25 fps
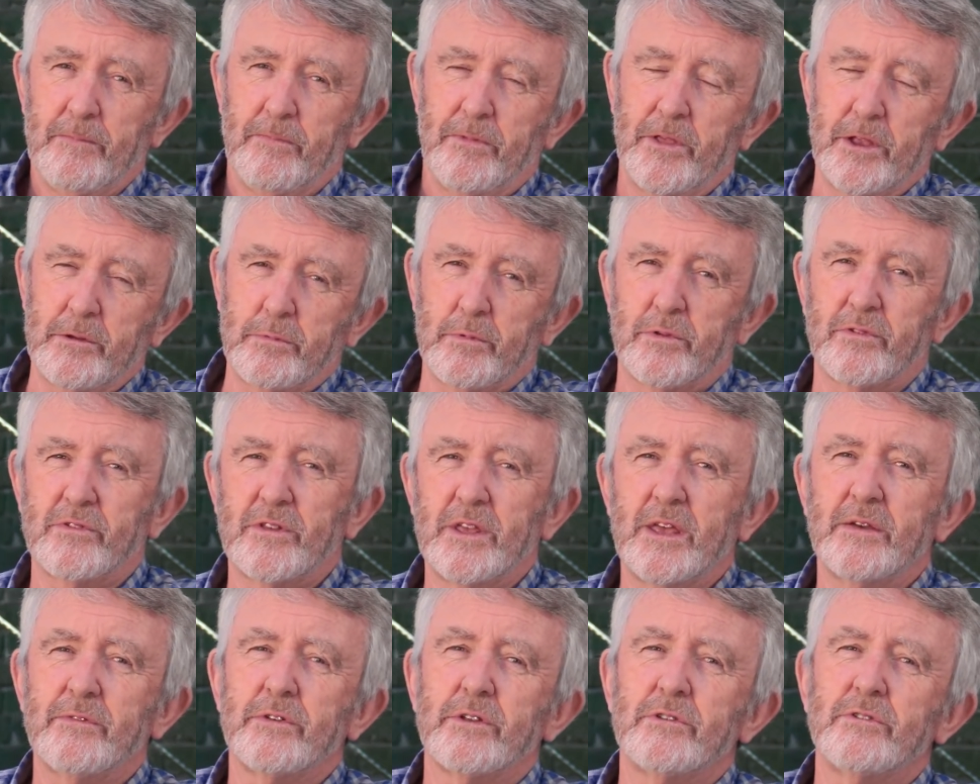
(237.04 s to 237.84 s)
that was
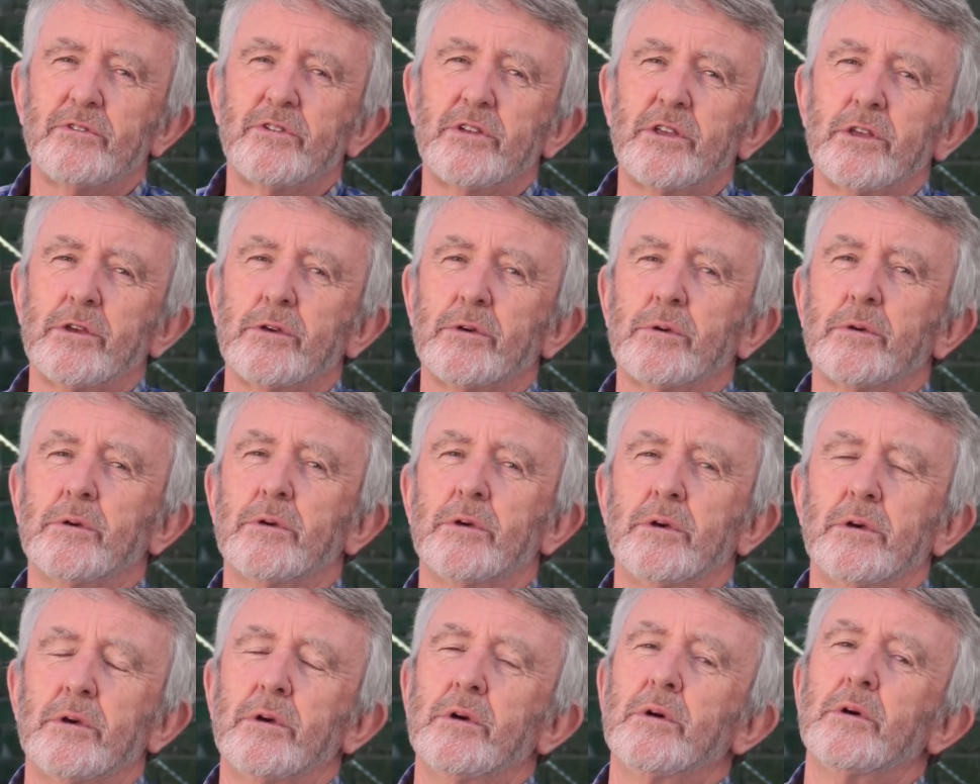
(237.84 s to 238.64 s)
given to you
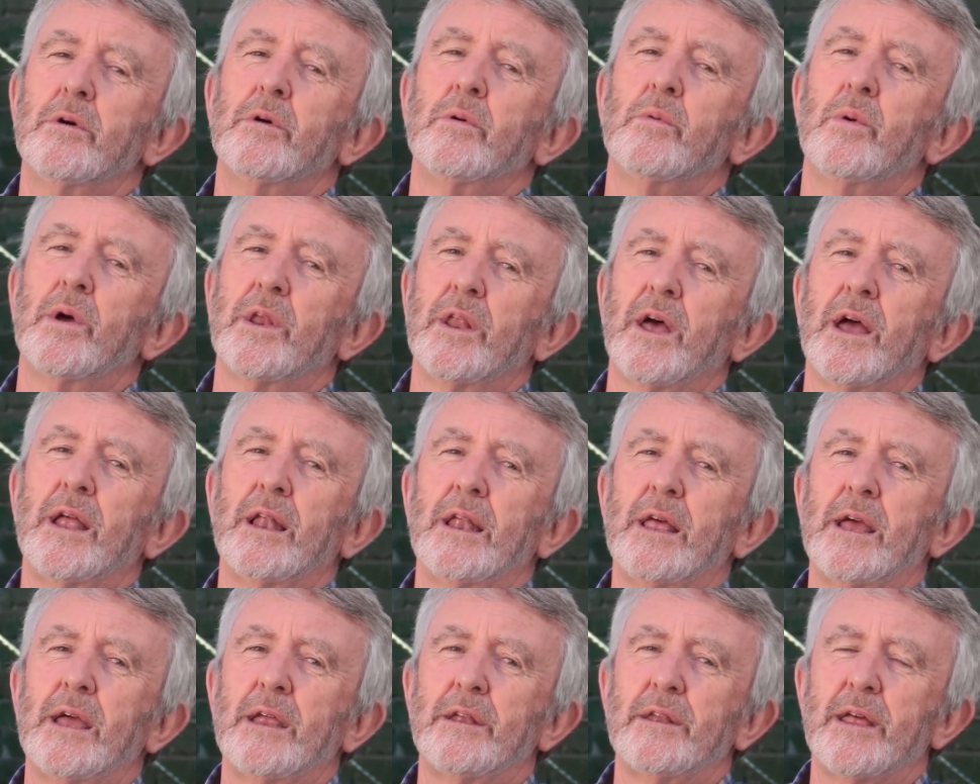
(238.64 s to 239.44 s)
when I
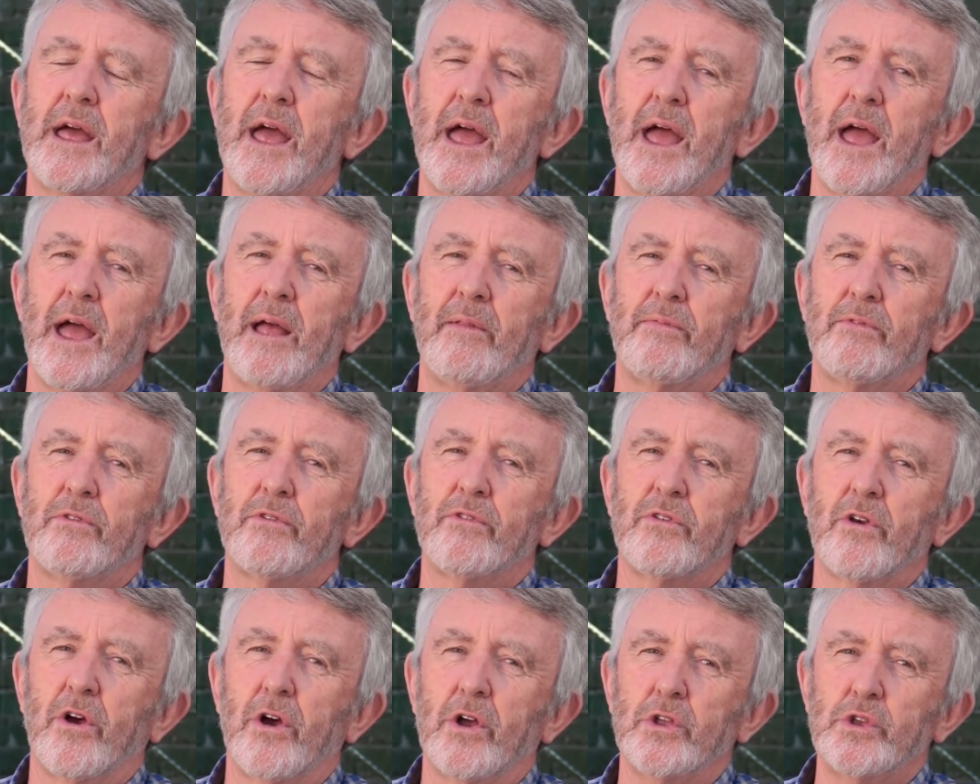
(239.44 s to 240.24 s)
laid
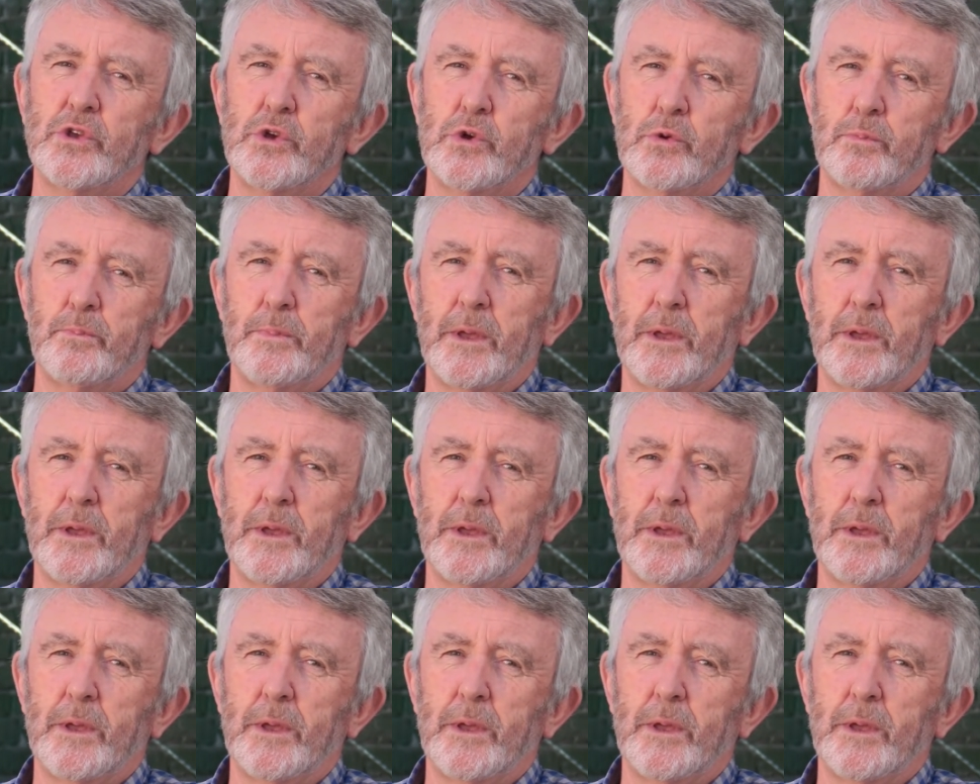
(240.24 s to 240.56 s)
hands on you